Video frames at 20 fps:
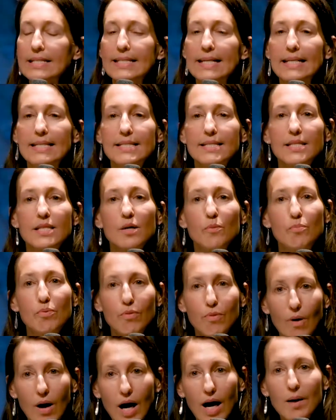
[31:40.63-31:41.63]
Since the
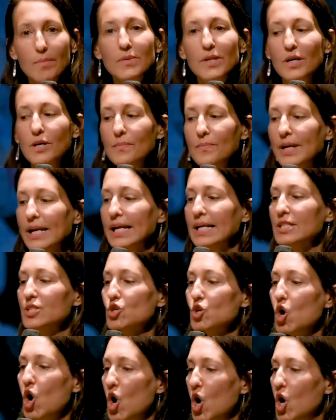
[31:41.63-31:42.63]
problem is
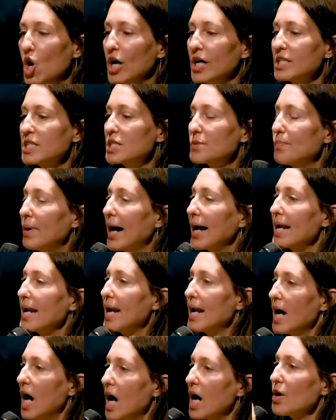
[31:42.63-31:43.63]
caused by
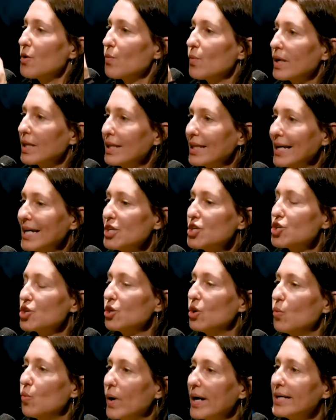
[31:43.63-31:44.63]
non
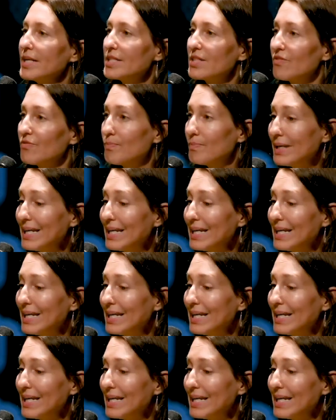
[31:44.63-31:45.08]
relational ways of